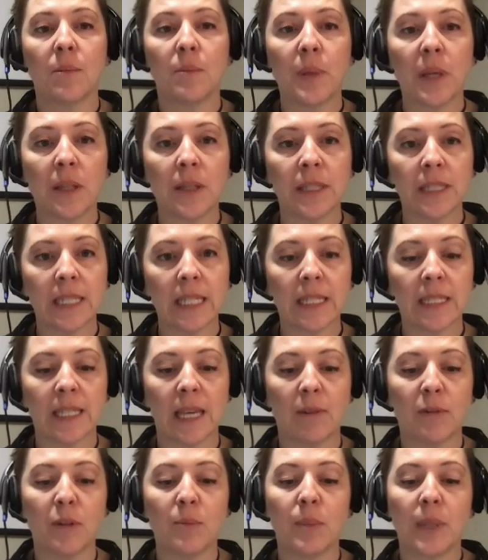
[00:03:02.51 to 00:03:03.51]
Bill
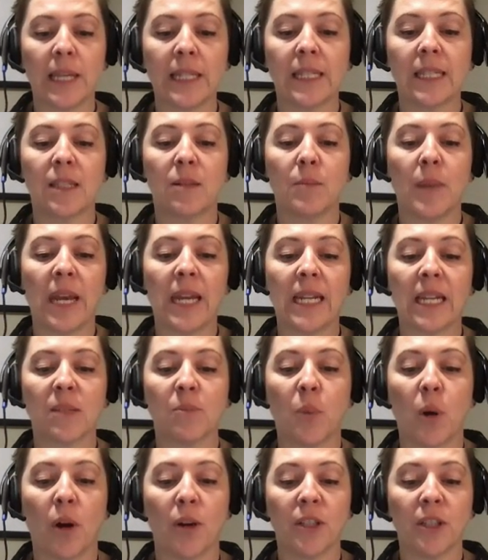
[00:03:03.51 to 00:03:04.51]
C-7 places MAiD as
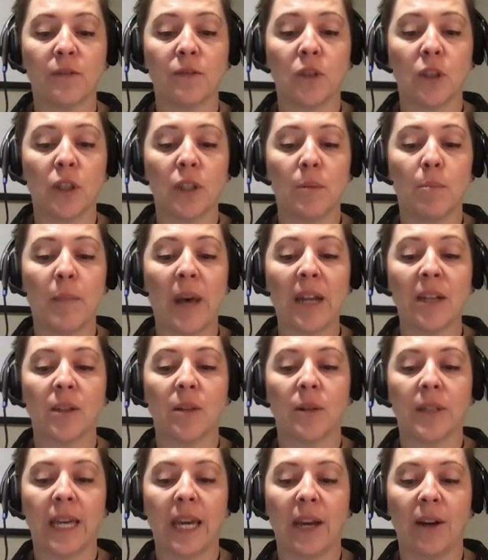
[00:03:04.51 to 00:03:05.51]
part of good
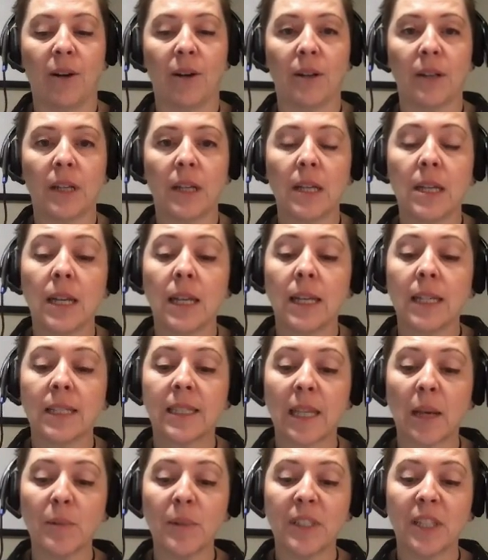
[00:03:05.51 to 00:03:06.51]
medical care.
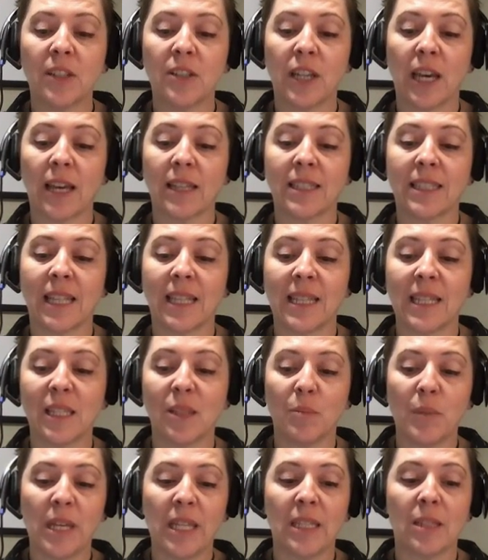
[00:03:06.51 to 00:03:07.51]
Some suggest that this
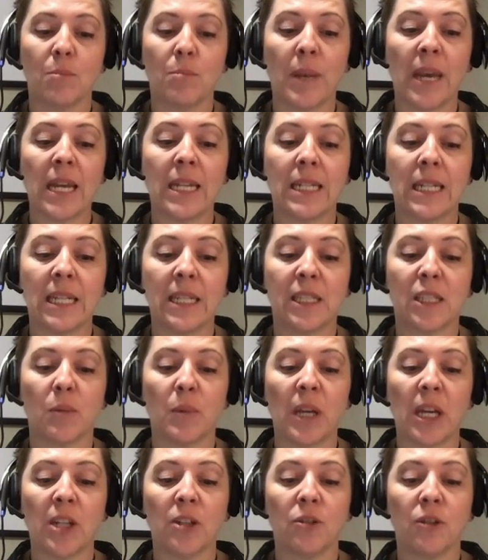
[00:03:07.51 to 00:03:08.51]
means MAiD needs to
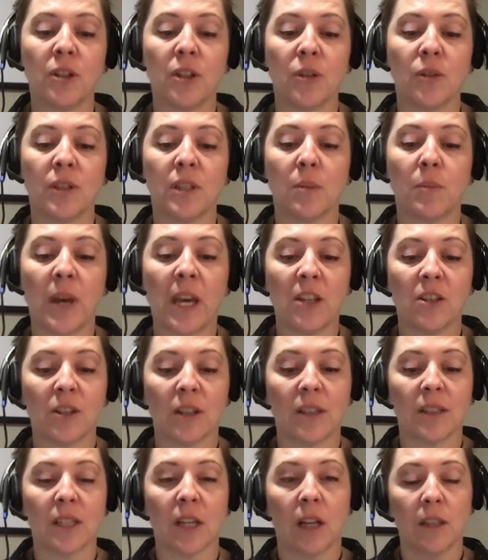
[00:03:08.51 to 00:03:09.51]
be introduced to
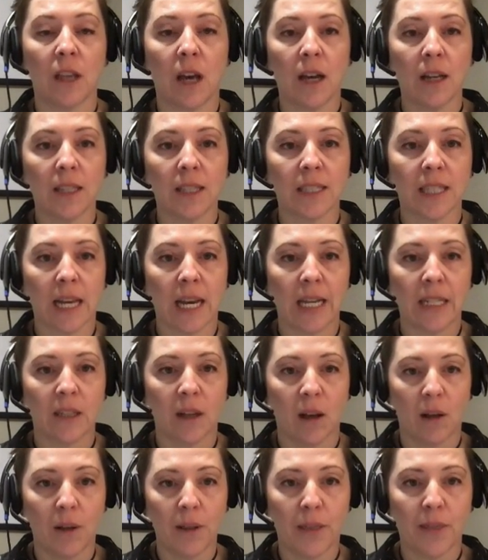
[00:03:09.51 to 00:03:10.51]
patients alongside
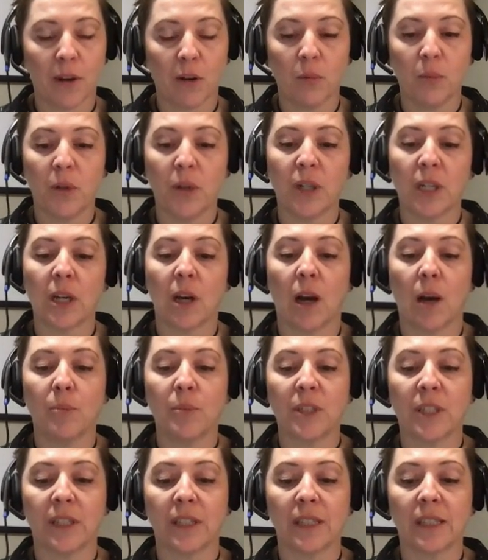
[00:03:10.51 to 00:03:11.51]
all therapeutic
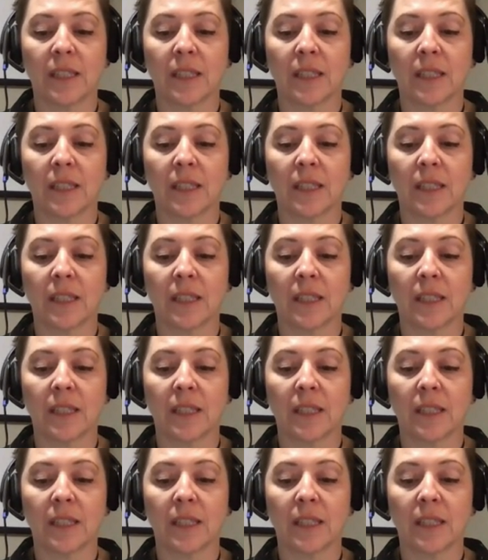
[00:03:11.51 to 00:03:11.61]
options.